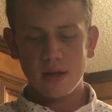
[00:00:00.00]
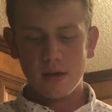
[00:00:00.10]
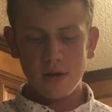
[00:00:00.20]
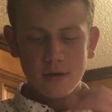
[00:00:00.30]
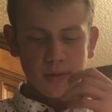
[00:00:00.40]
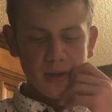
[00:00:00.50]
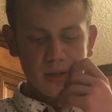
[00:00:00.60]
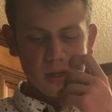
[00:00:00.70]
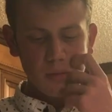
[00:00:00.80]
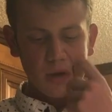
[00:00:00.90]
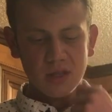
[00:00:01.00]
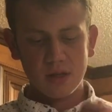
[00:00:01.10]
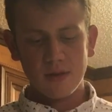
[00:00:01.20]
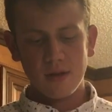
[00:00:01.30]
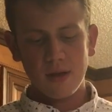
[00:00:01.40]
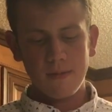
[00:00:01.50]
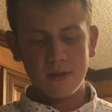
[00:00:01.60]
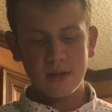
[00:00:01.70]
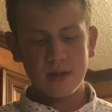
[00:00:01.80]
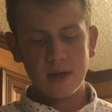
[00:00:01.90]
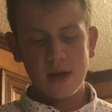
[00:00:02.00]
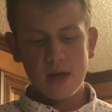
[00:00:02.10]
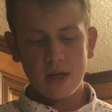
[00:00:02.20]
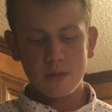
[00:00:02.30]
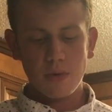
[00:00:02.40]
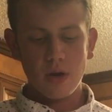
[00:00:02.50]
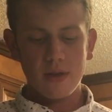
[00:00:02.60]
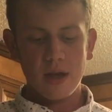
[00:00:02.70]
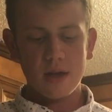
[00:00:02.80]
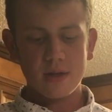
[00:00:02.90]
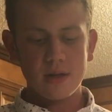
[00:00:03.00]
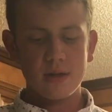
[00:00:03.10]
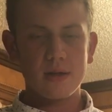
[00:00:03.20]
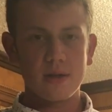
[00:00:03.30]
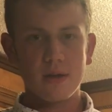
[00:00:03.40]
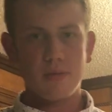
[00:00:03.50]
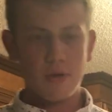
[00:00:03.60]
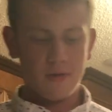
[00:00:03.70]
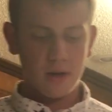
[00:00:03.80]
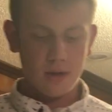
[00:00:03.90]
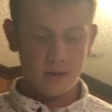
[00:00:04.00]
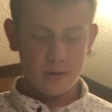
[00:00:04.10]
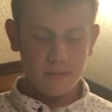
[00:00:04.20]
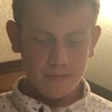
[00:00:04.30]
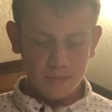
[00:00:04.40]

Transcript: the accused because too much emphasis is put on the innocents until proven guilty.